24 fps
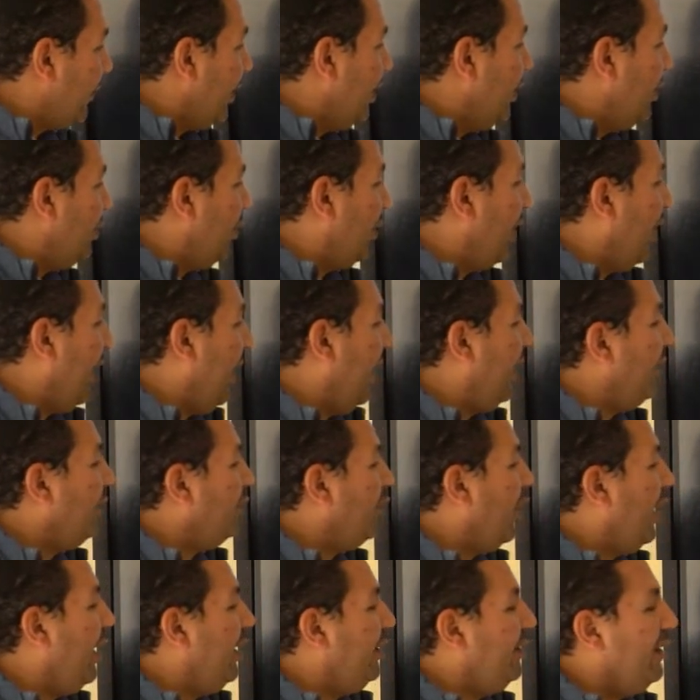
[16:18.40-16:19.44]
Your
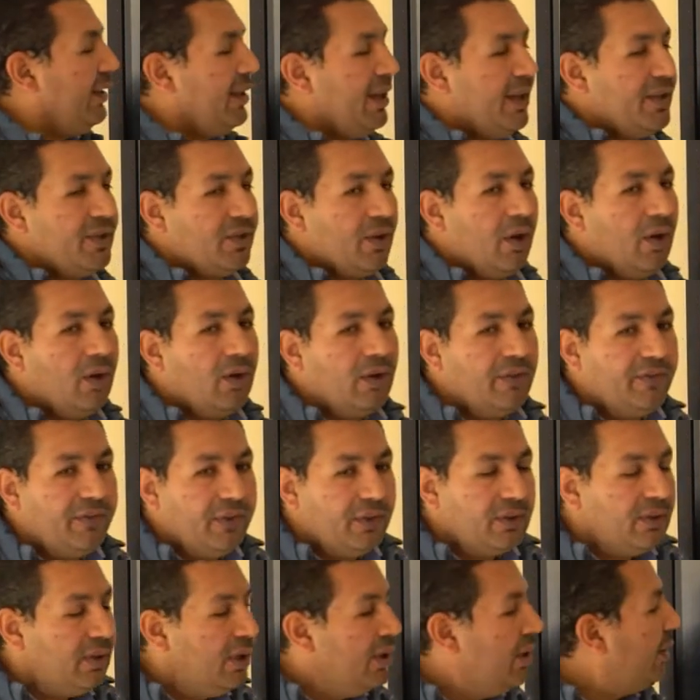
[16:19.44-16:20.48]
handwriting is
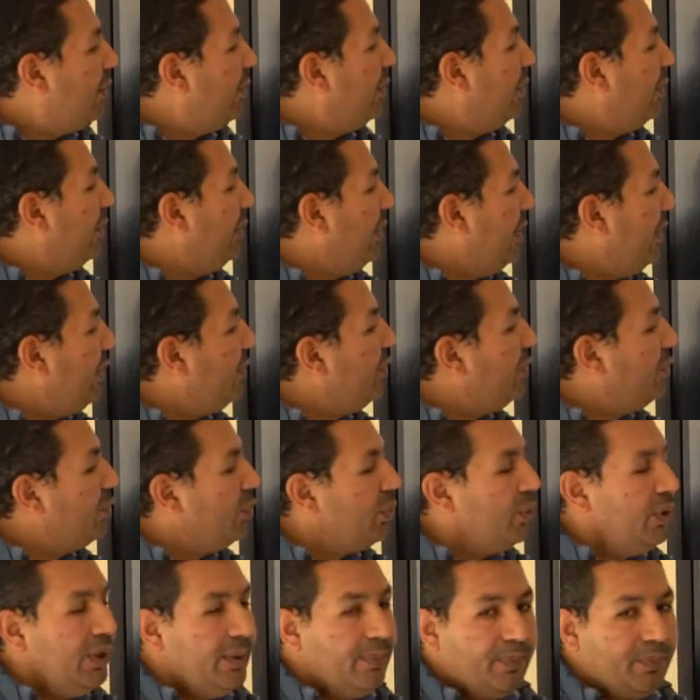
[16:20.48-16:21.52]
awful. You need
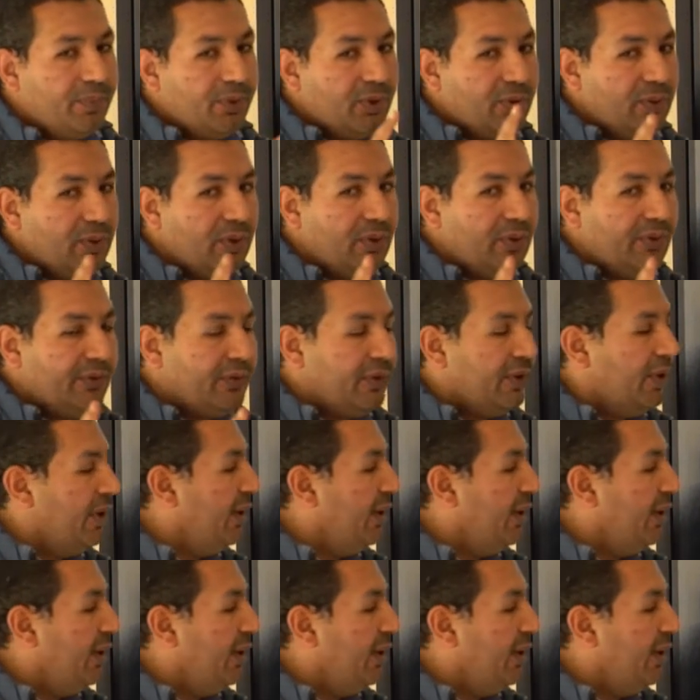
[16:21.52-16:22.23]
to improve